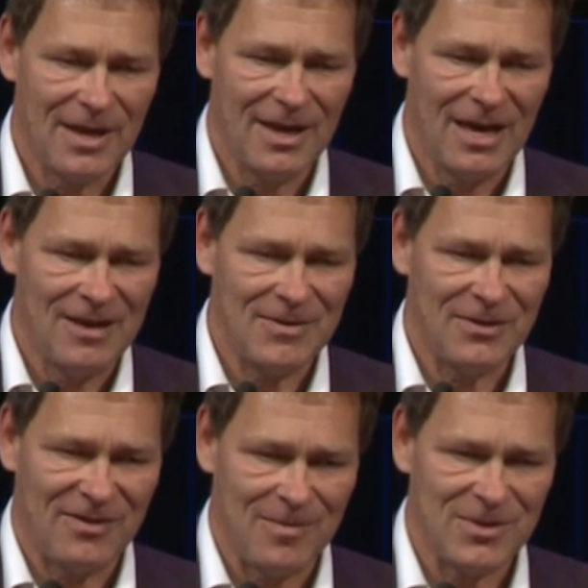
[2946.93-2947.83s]
having
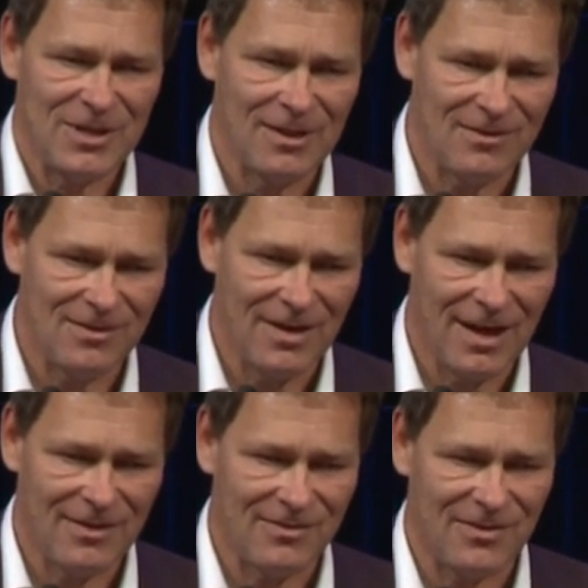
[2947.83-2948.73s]
something that
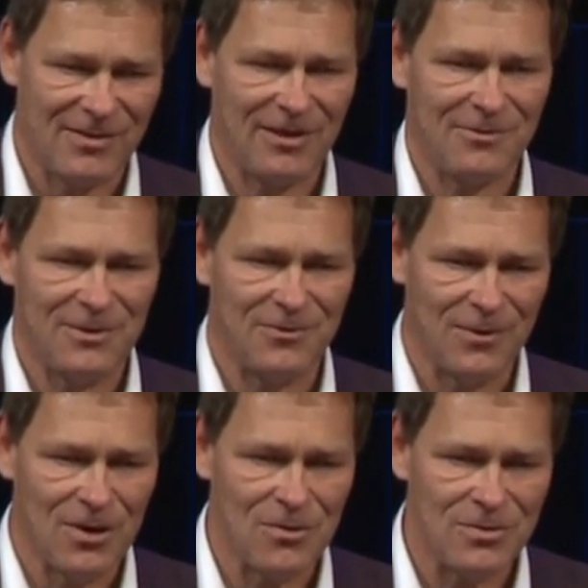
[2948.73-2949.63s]
has successfully
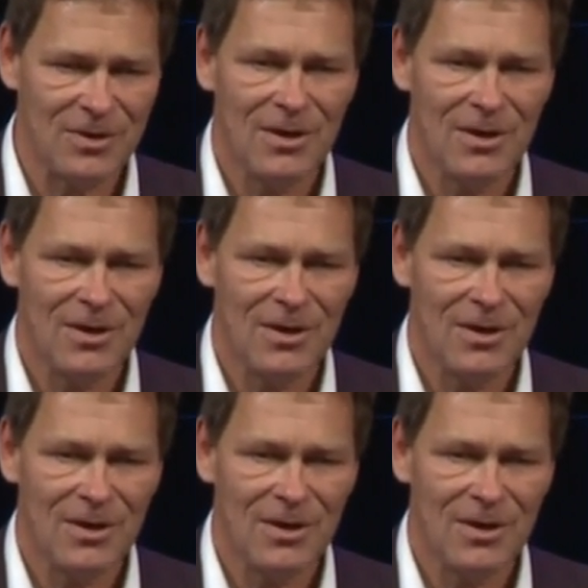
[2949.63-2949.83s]
flown.